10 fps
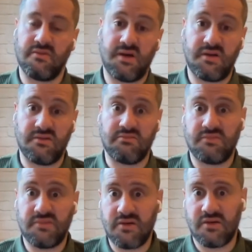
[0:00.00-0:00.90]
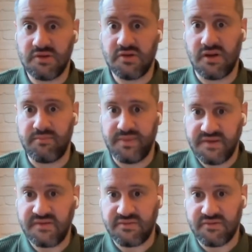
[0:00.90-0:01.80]
Well, no, I'm not. I'm
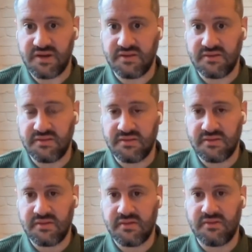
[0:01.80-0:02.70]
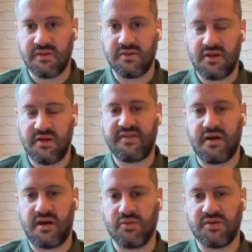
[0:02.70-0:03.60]
busy, right? The last
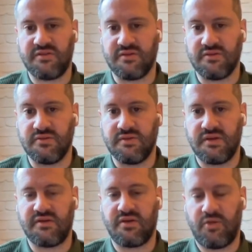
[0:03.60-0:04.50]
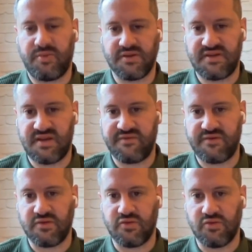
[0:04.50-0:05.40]
thing I want to do is hop on a
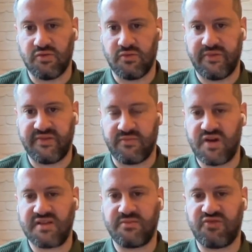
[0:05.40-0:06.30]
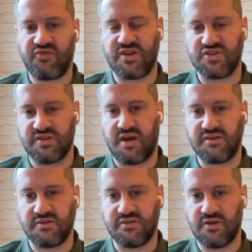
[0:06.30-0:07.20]
telephone call with some random stranger that I
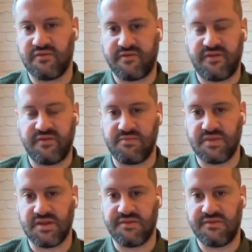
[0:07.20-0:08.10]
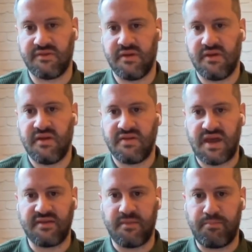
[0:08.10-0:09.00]
don't know for 15 minutes.
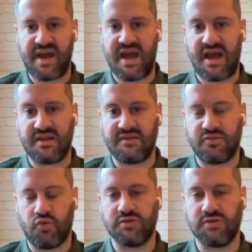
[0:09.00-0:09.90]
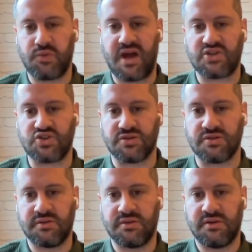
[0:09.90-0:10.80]
That is a bad call to action,
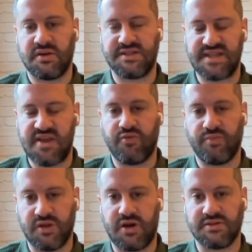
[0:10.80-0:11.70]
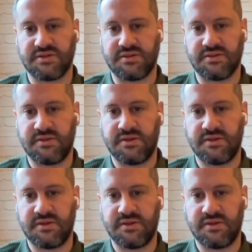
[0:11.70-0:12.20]
a terrible ask.